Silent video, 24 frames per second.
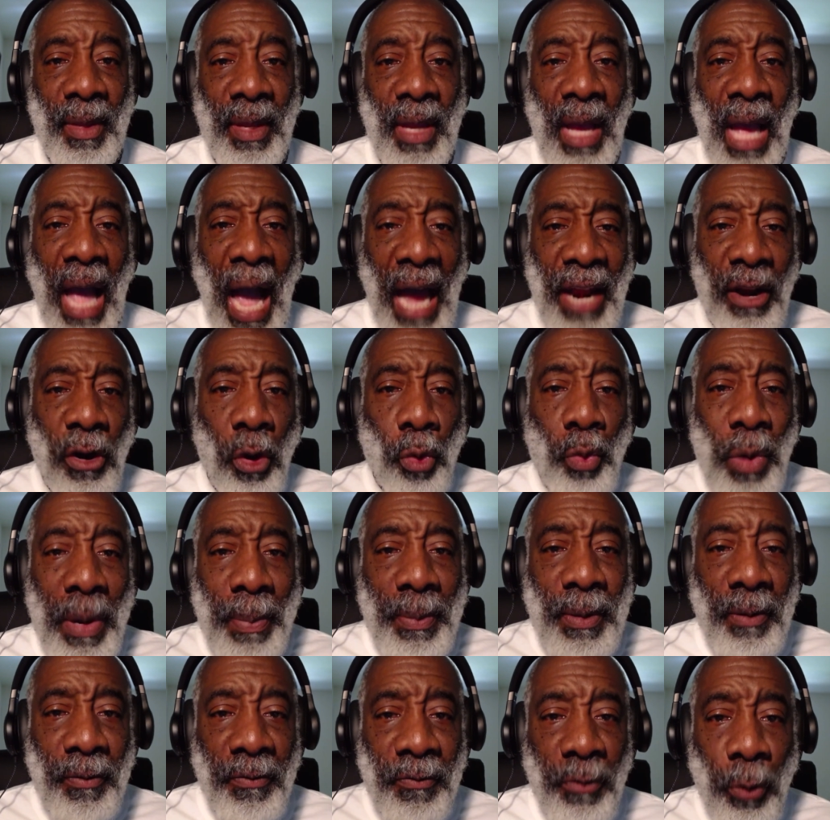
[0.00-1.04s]
I don't reap
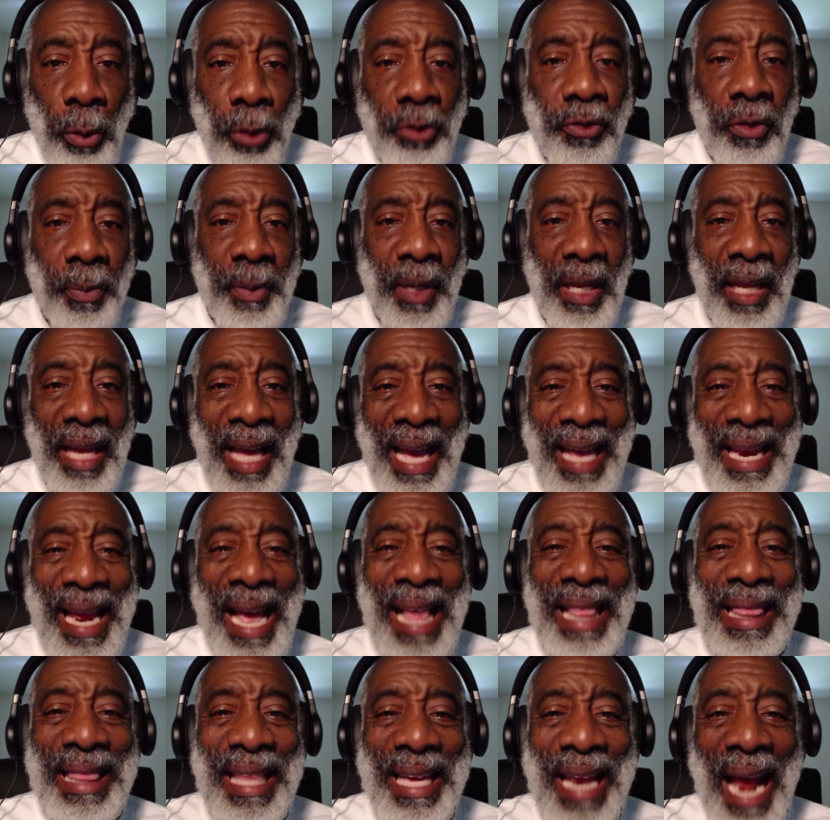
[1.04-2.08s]
the fruits from the land,
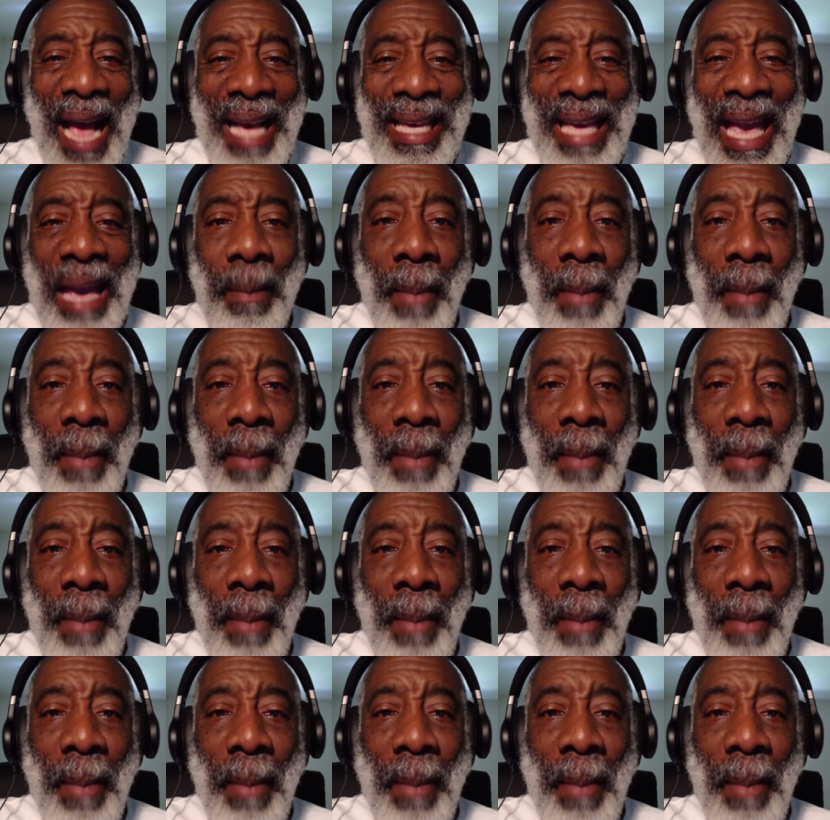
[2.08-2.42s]
and then I can't